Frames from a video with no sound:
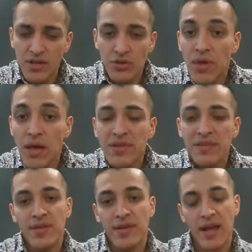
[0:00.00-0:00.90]
So that
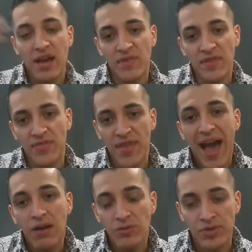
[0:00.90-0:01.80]
means that out of
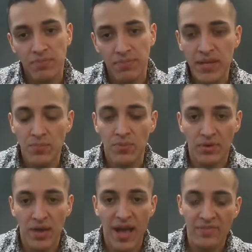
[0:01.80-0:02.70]
1,000 people that
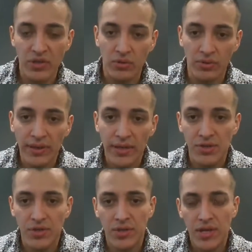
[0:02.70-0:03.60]
you have in your
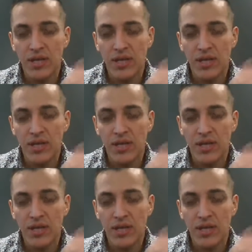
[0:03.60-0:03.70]
list,